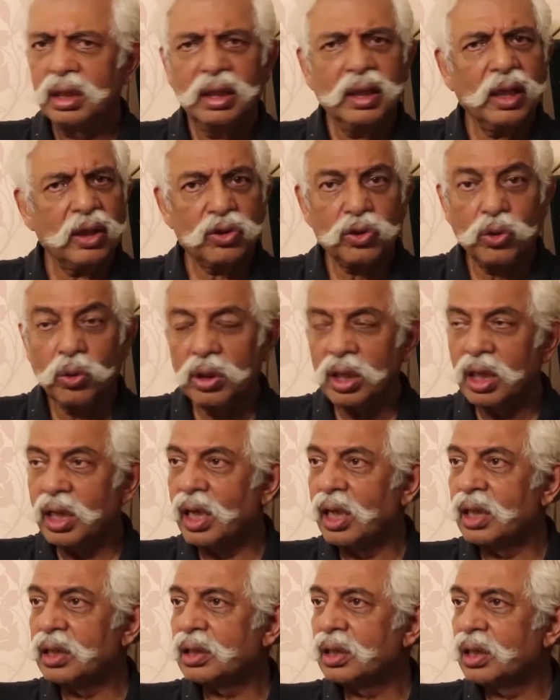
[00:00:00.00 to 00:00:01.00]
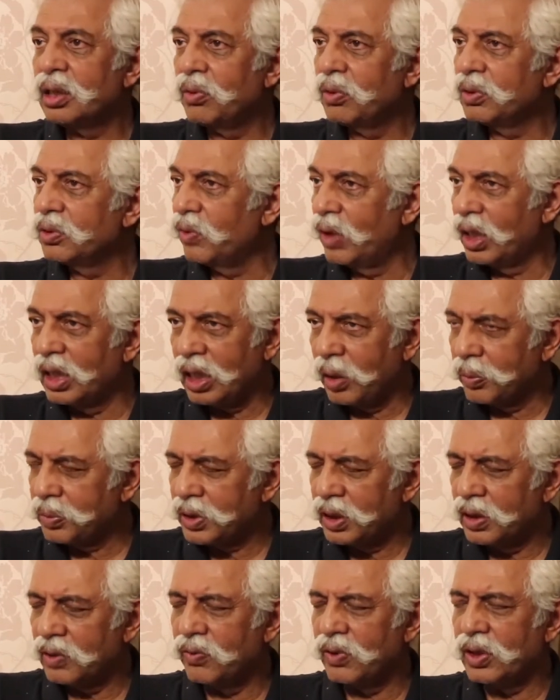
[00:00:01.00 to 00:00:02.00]
That suited us. He was very
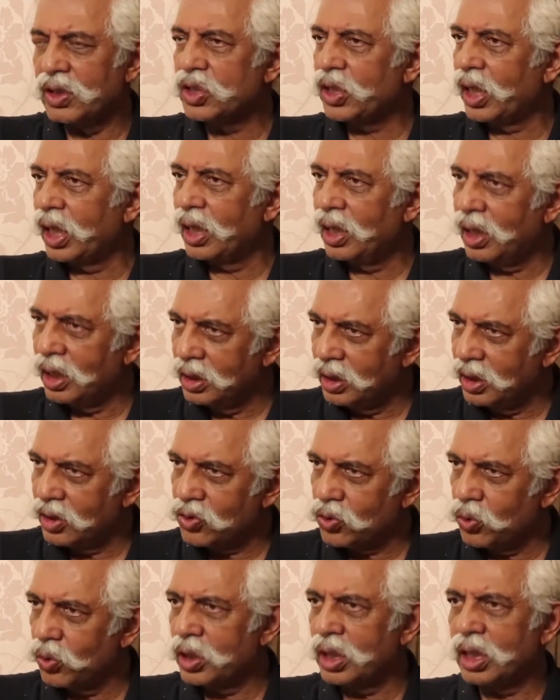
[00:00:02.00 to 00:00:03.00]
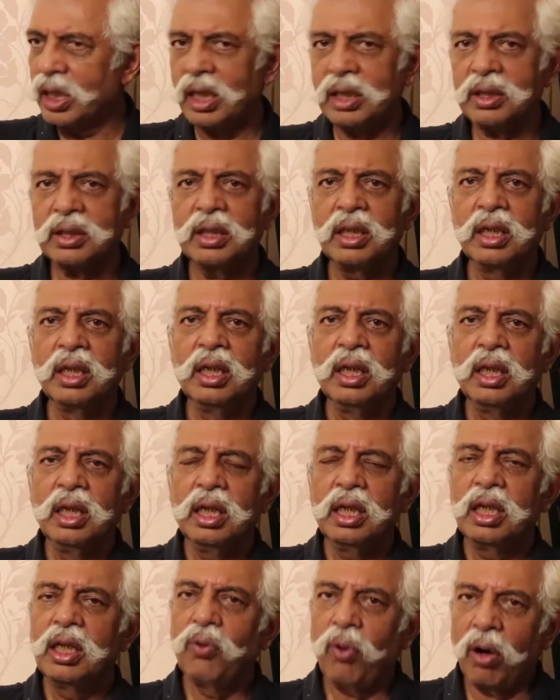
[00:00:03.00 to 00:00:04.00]
upset with China. That suited us.
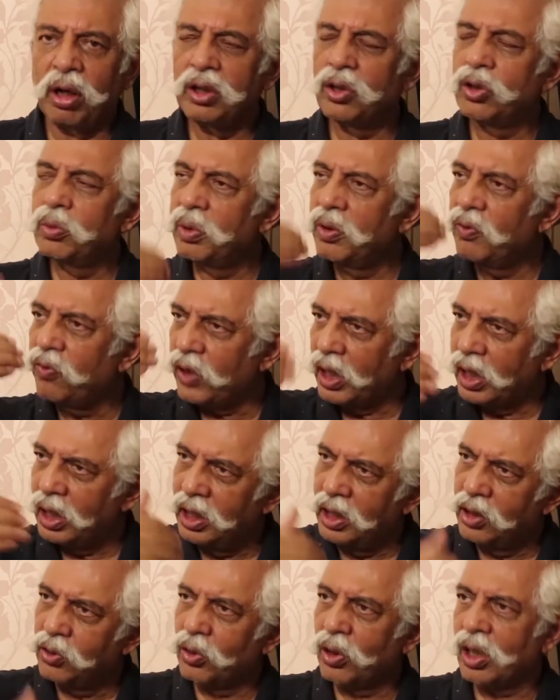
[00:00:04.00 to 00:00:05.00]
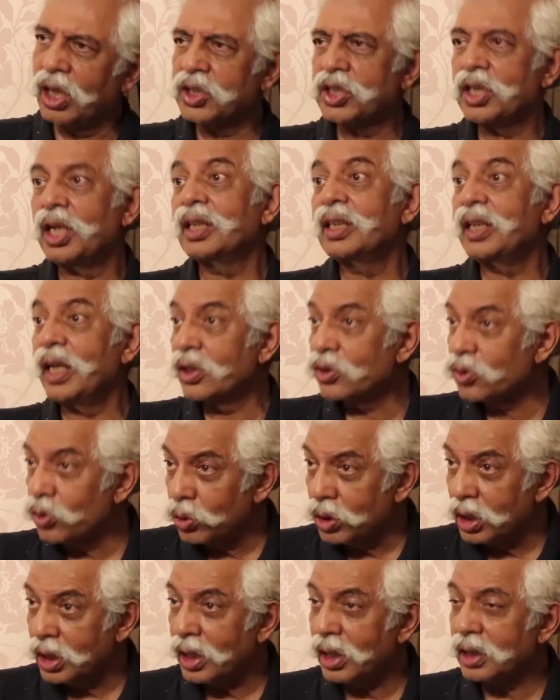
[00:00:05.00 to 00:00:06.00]
He wanted to be friendly to Russia. That
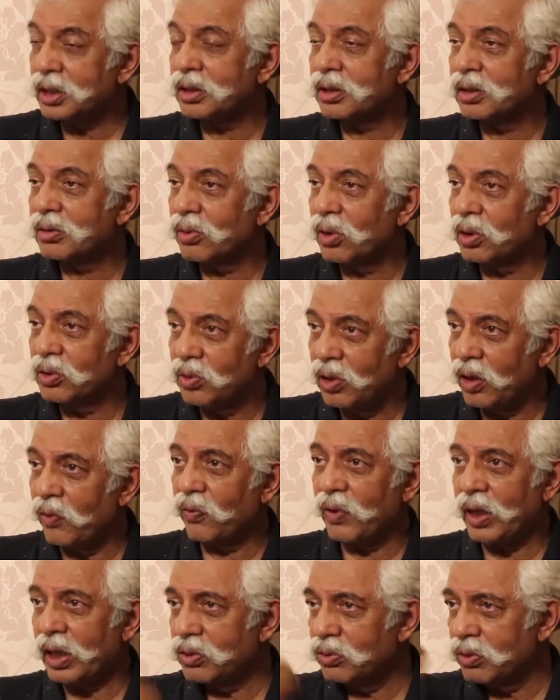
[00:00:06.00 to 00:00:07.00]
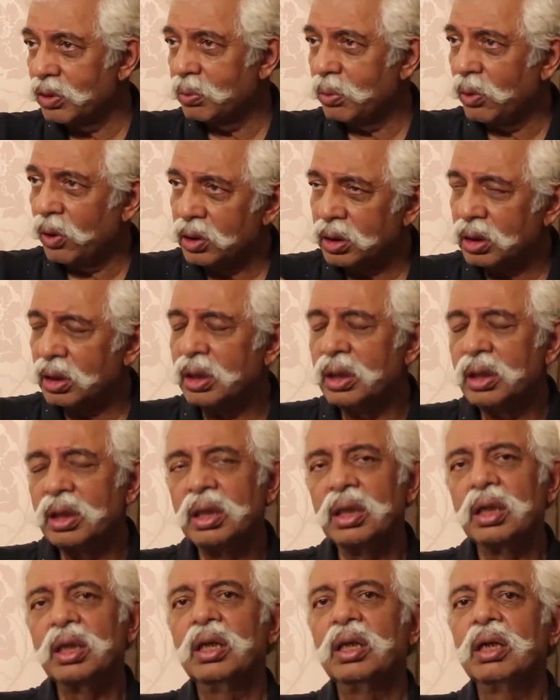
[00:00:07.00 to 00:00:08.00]
suited us because we are friends with both.
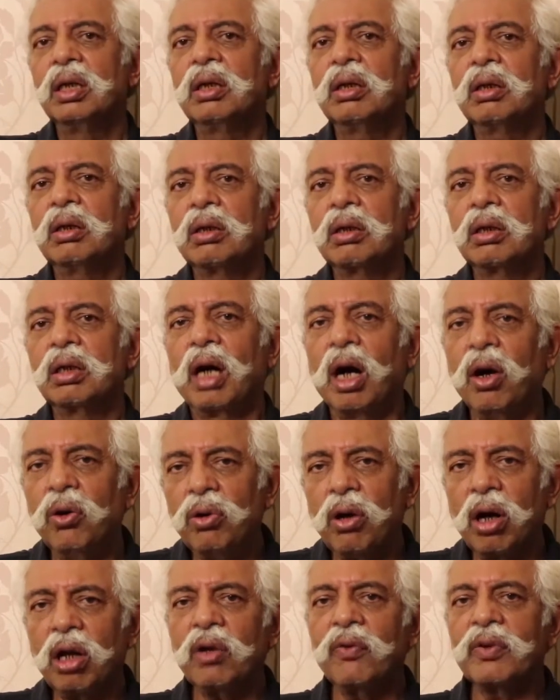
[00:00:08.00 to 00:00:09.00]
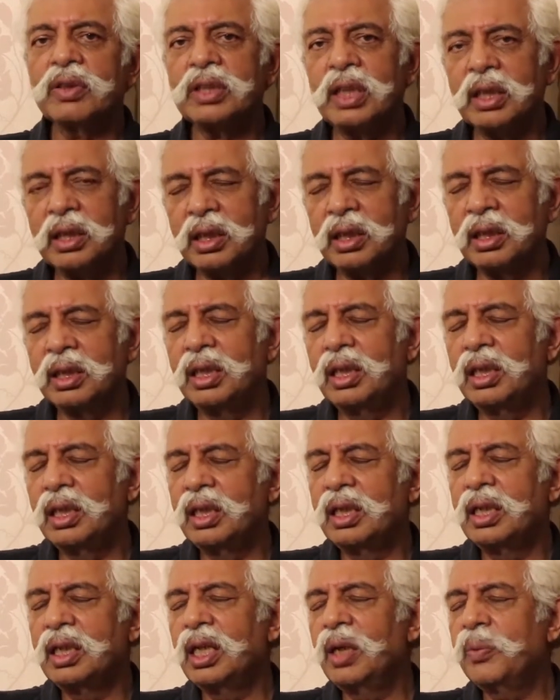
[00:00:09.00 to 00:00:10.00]
Now all of a sudden
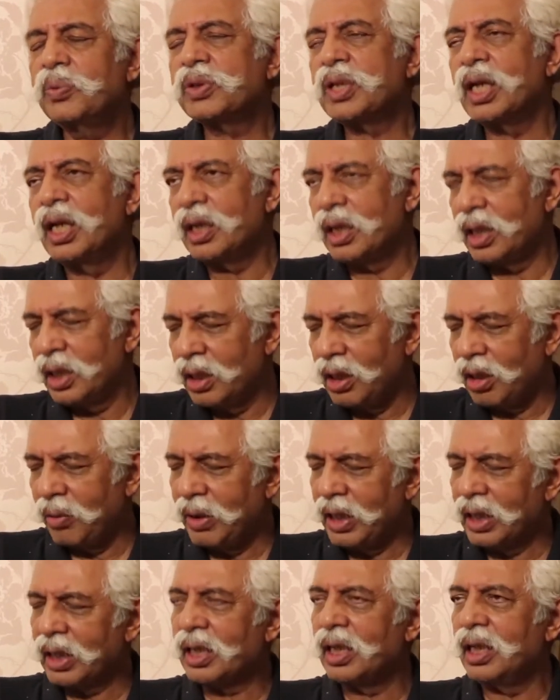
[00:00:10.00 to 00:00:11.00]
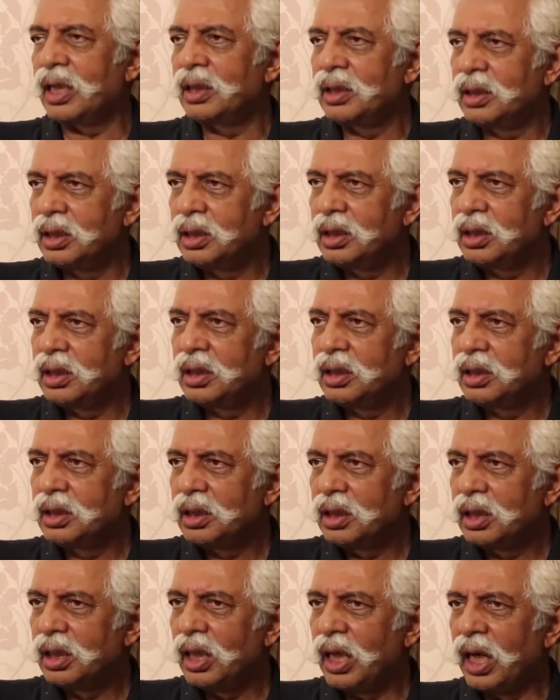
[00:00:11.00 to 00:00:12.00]
the deep state in America
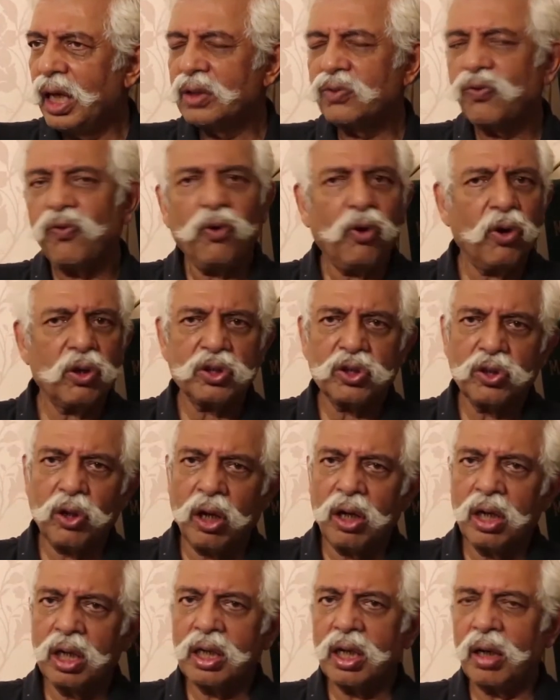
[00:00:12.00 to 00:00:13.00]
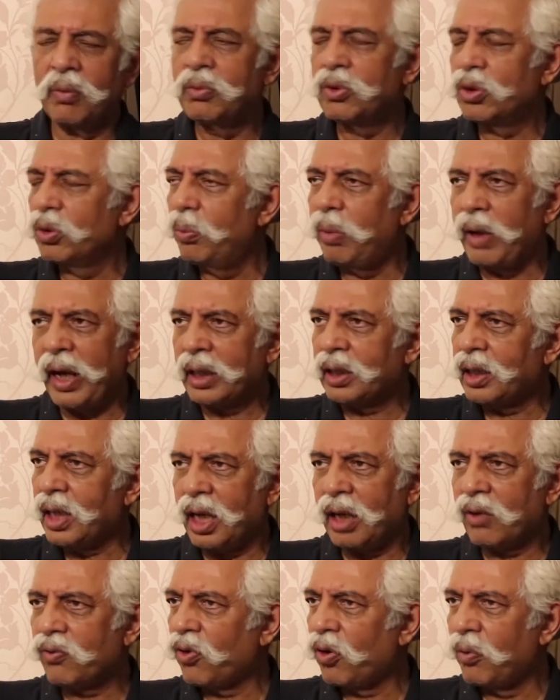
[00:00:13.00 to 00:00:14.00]
has forced Donald Trump to
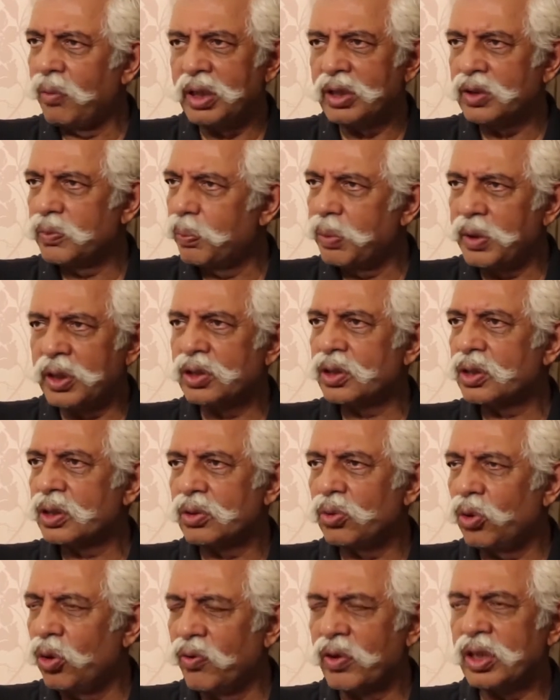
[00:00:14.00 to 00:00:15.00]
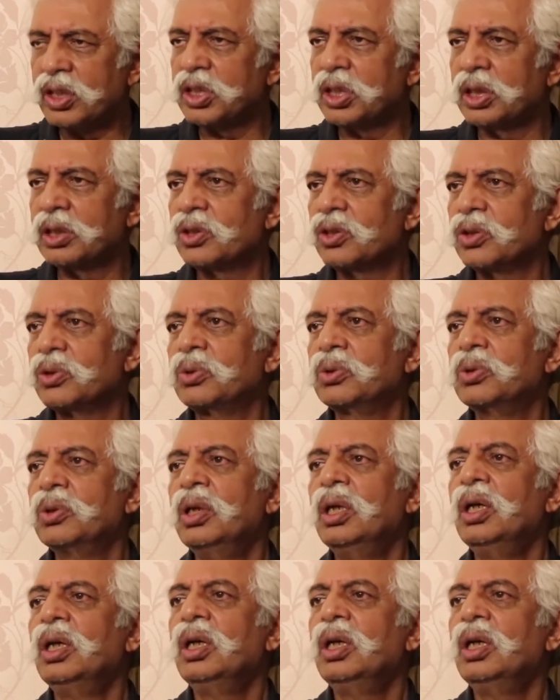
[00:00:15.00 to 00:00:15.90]
backtrack from his peace overtures to